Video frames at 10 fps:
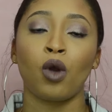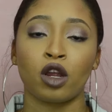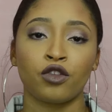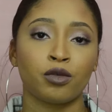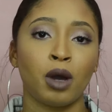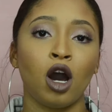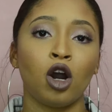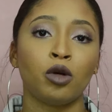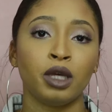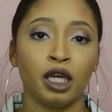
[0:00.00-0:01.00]
working from
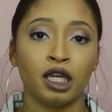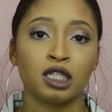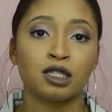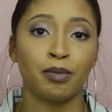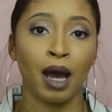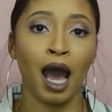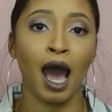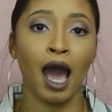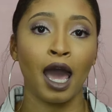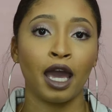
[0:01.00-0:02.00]
home is
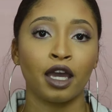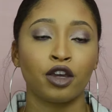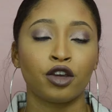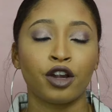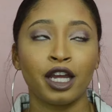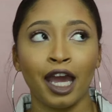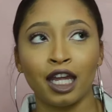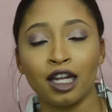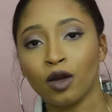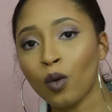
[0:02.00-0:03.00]
by
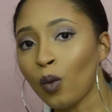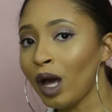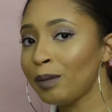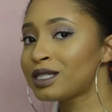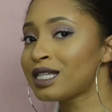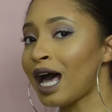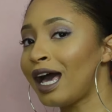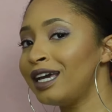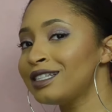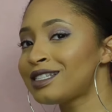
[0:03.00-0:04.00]
creating
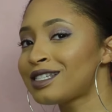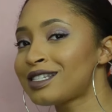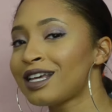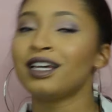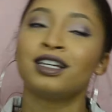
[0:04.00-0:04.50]
websites.